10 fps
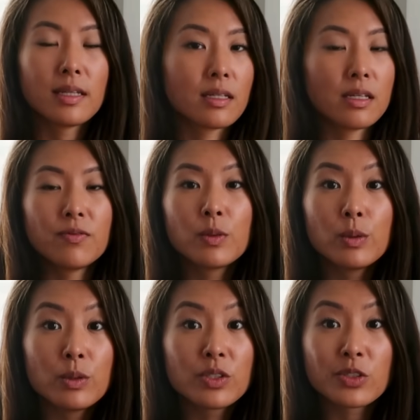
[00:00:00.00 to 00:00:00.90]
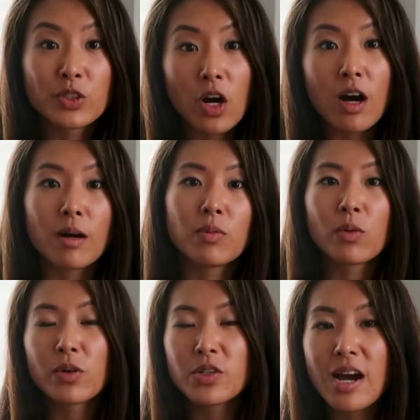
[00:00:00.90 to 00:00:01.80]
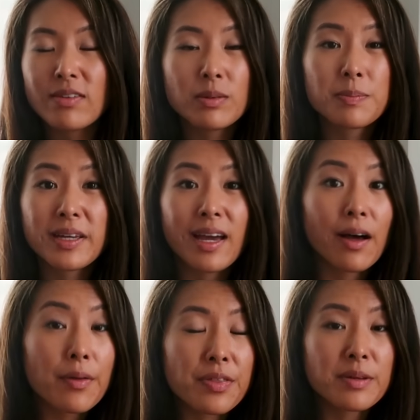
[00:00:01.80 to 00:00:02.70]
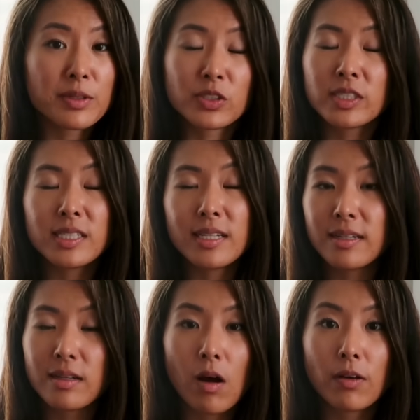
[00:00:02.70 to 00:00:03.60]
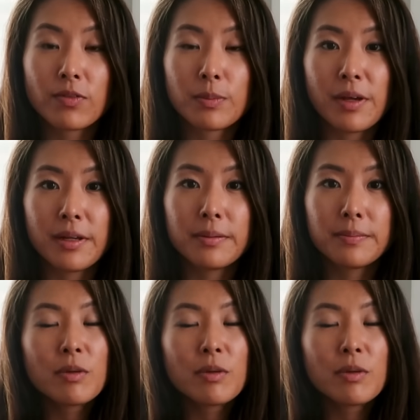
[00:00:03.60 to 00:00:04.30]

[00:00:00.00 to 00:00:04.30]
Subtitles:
Like if you lose your job or you have a big health emergency, God forbid.